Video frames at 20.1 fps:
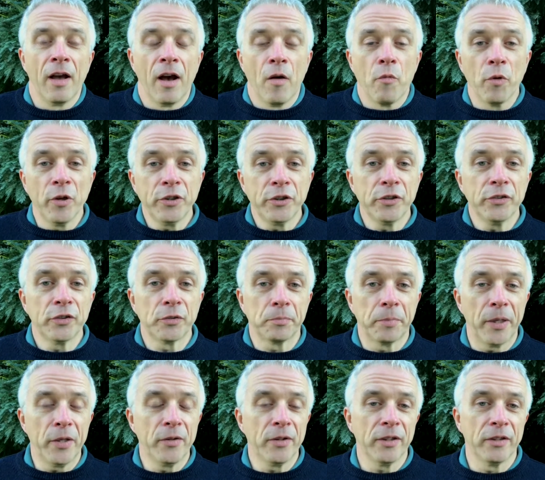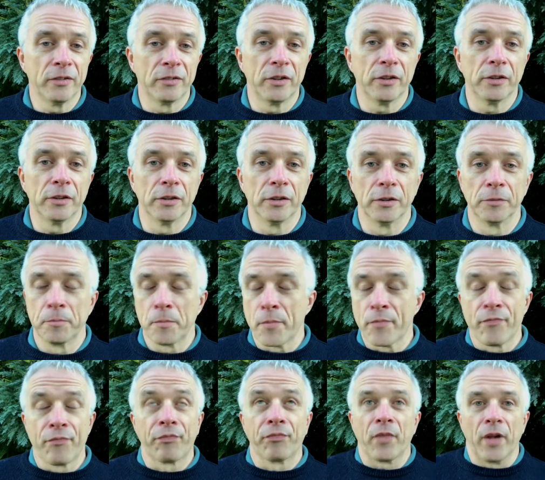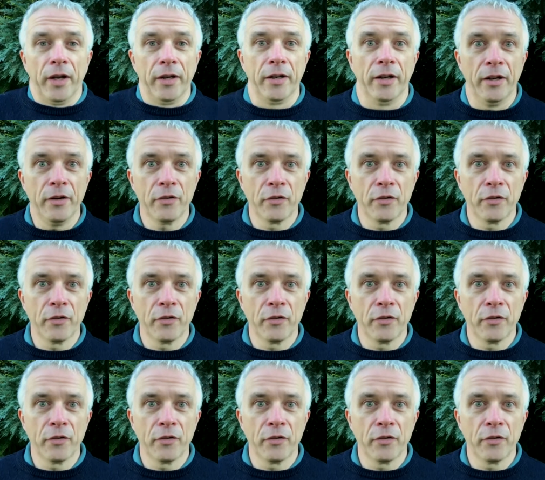Once you've spoken to, I don't know,